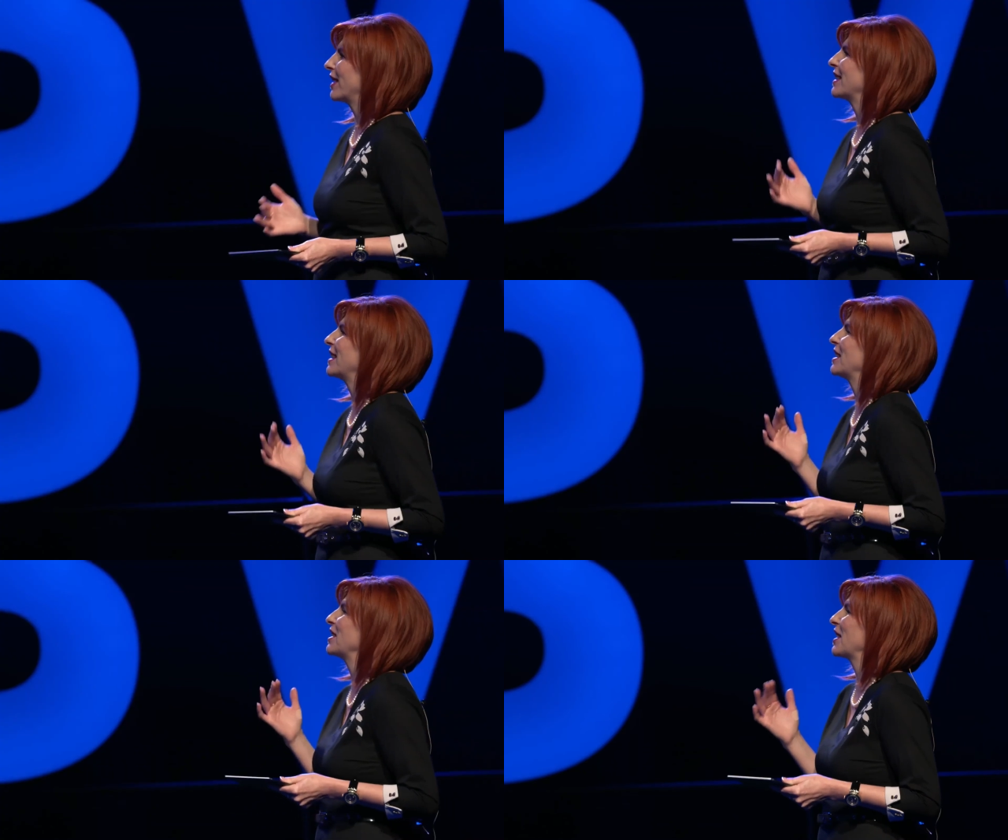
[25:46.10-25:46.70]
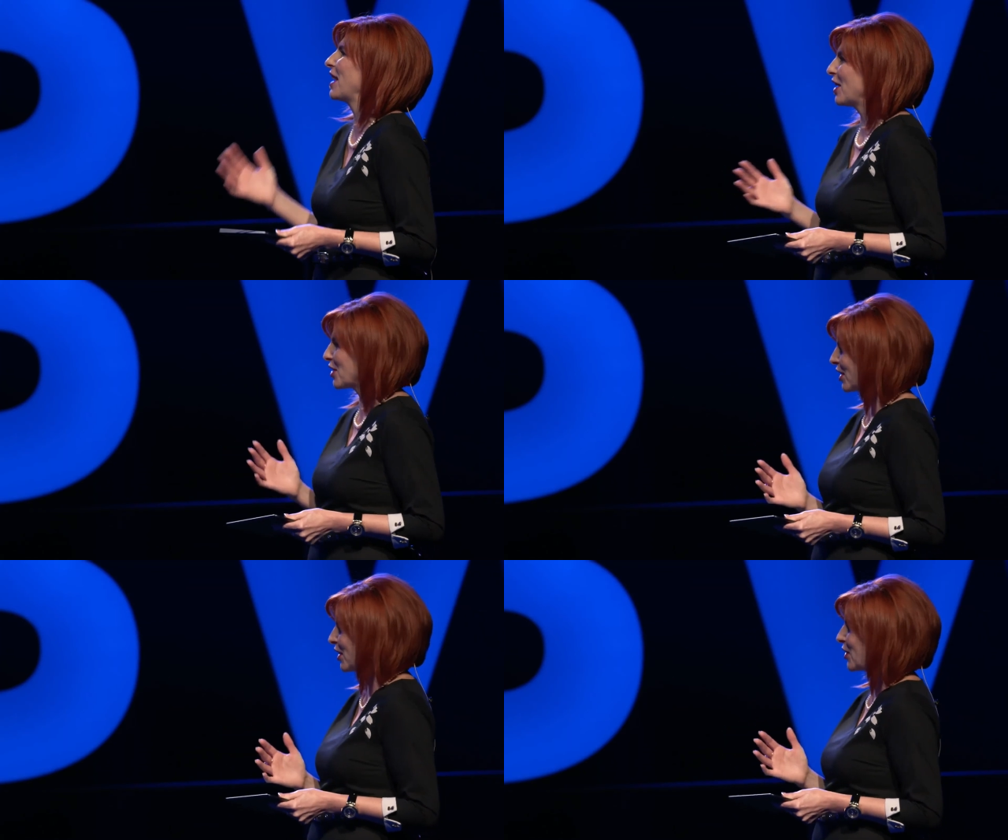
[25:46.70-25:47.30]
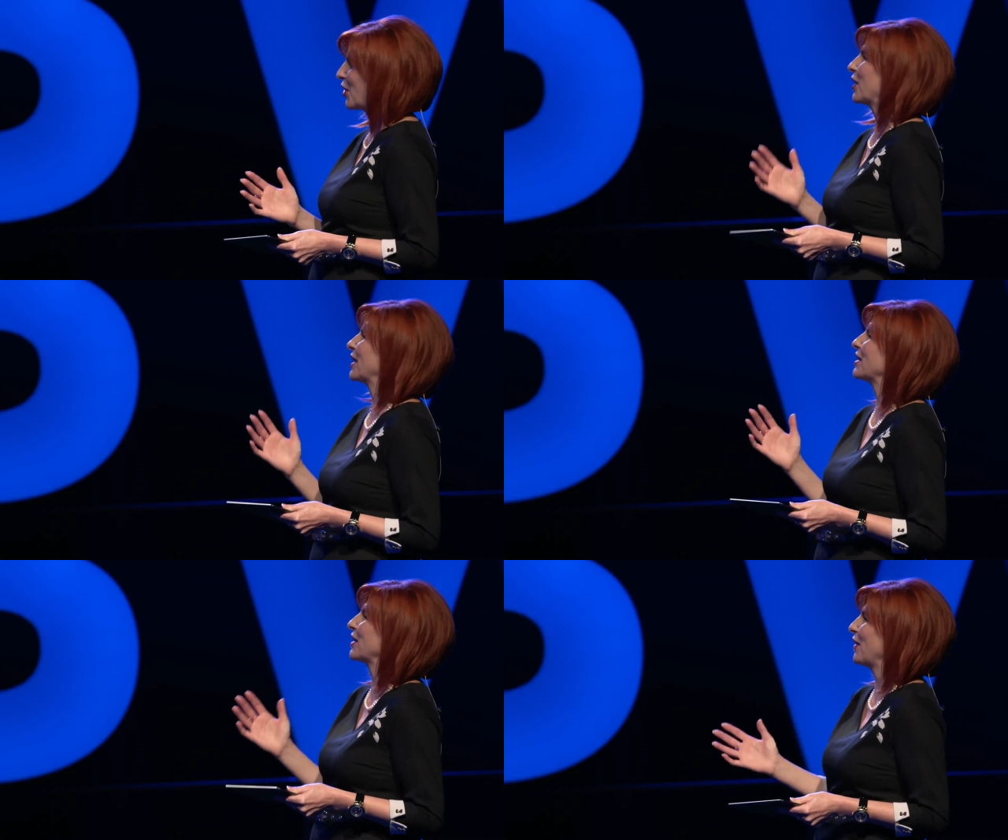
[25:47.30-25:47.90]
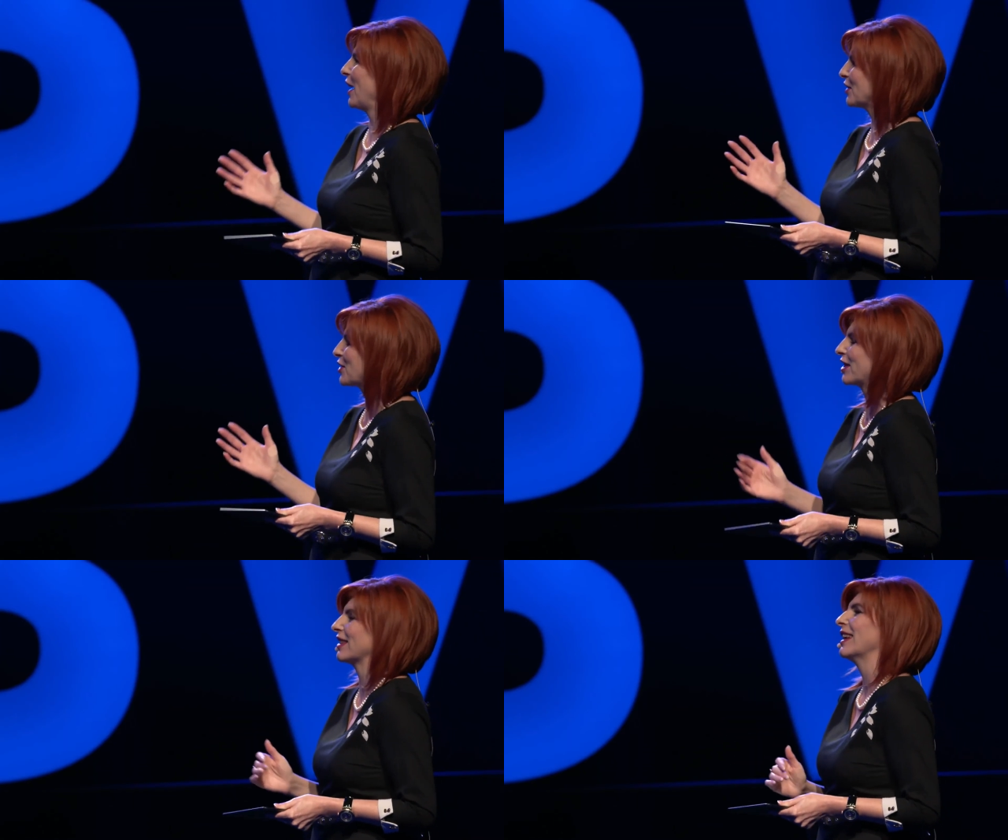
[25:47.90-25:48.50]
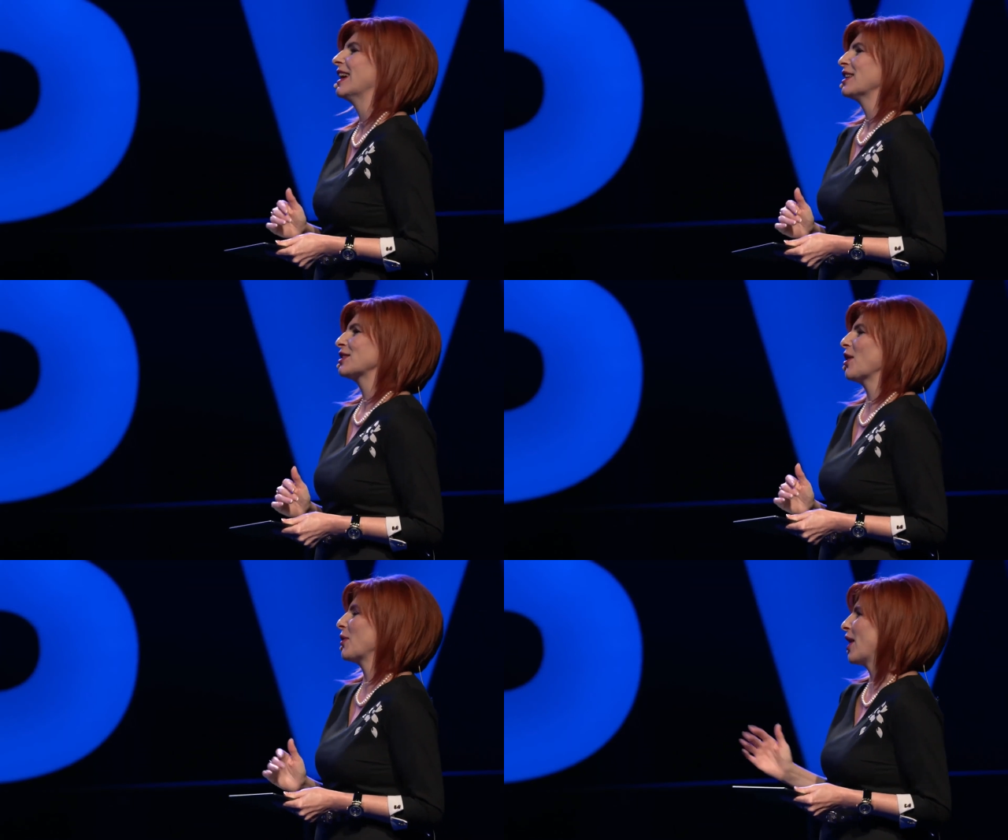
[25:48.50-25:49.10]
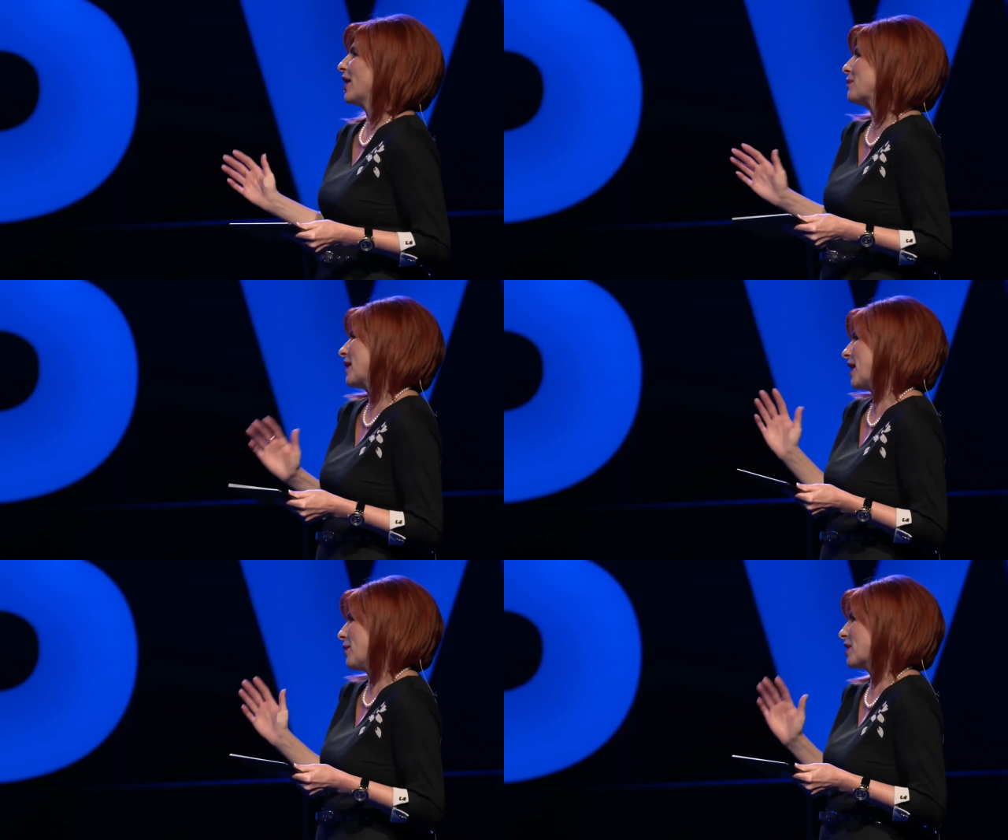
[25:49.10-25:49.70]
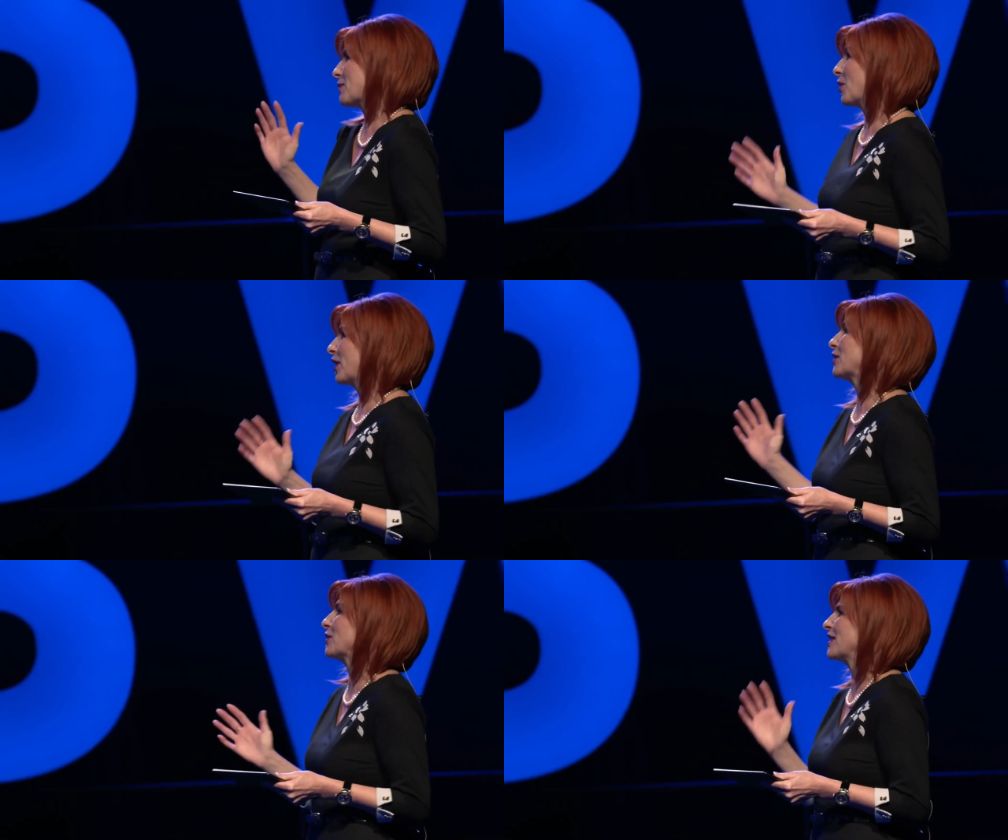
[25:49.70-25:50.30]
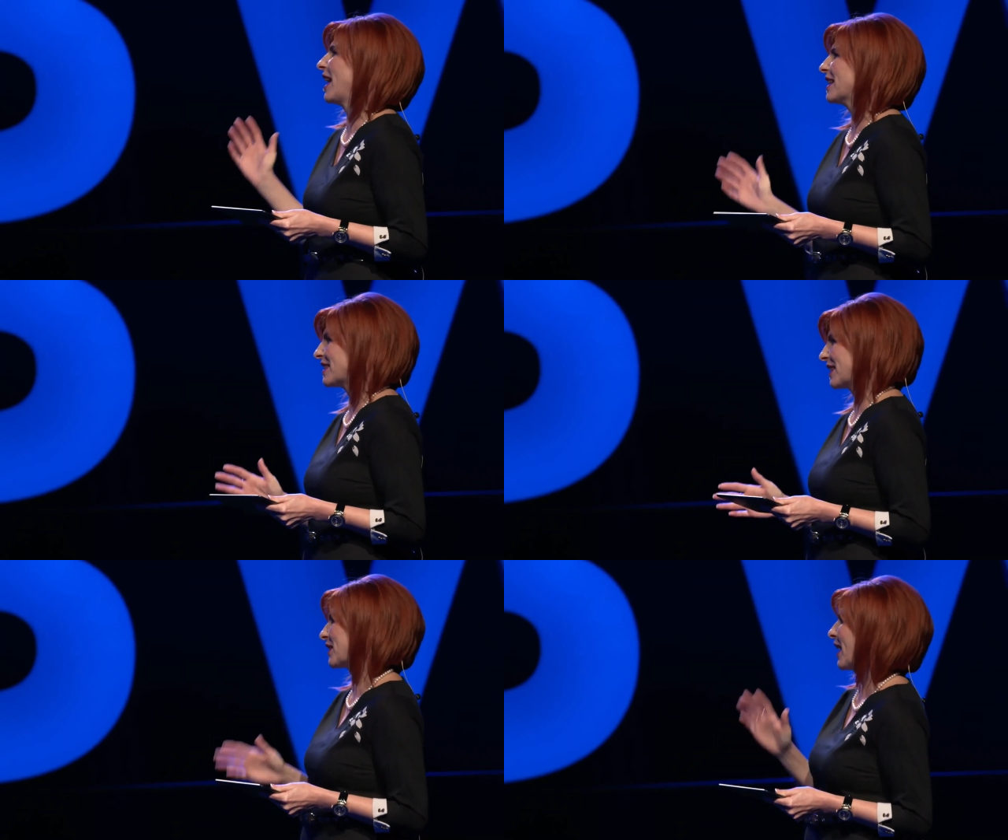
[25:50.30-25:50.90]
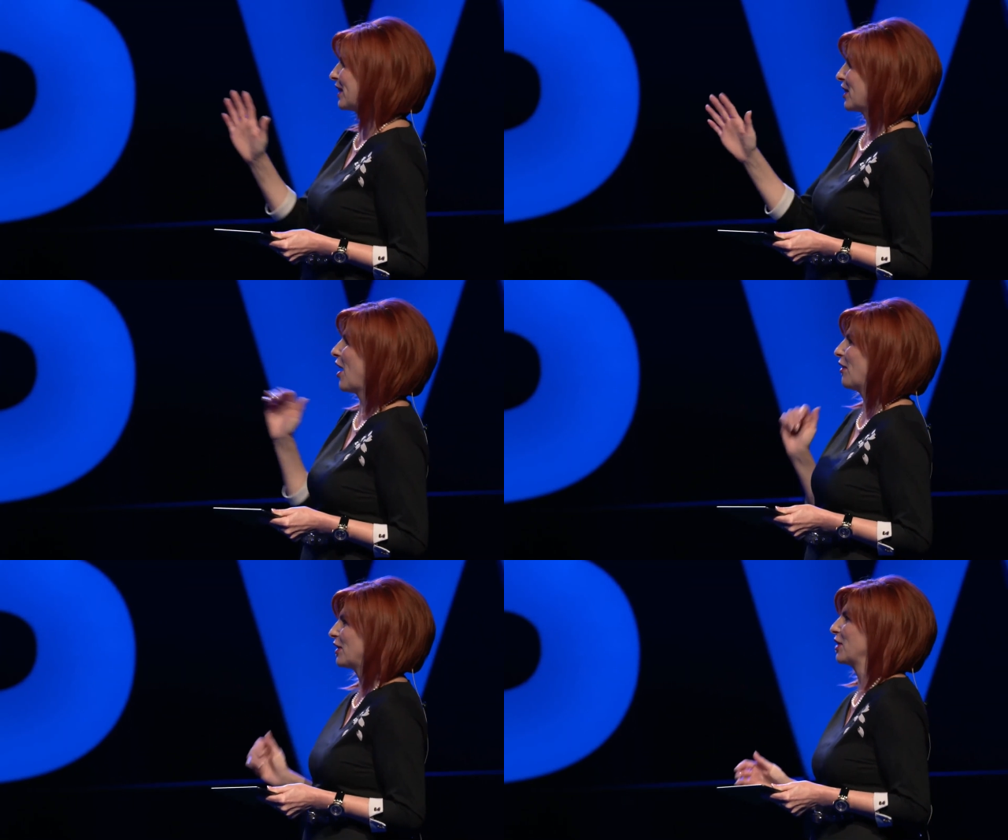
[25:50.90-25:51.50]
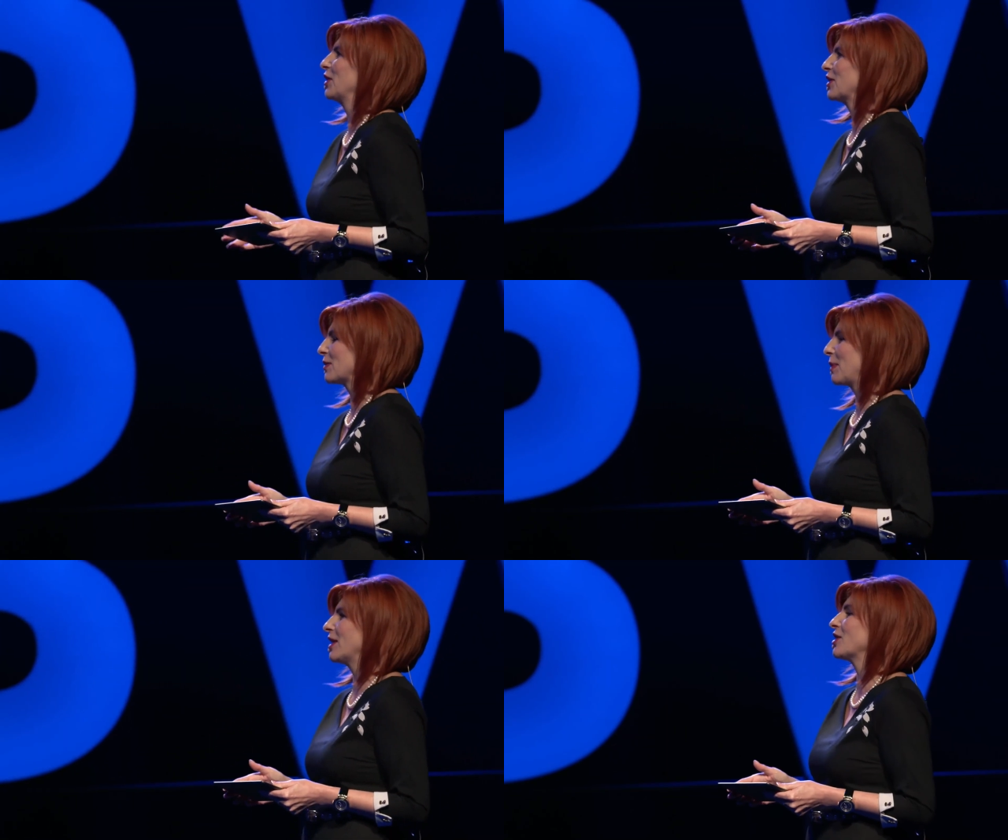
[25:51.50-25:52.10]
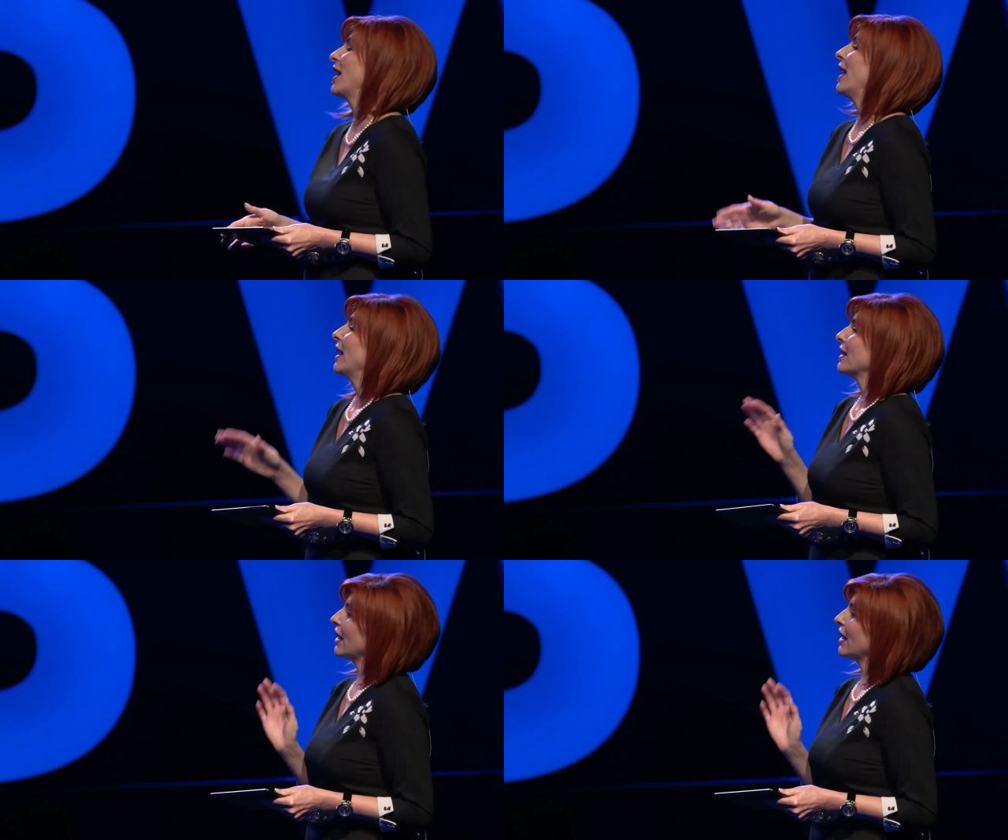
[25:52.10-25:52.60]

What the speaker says: dedication in your intervention. So you are becoming more enthusiastic right now after your speech. Thank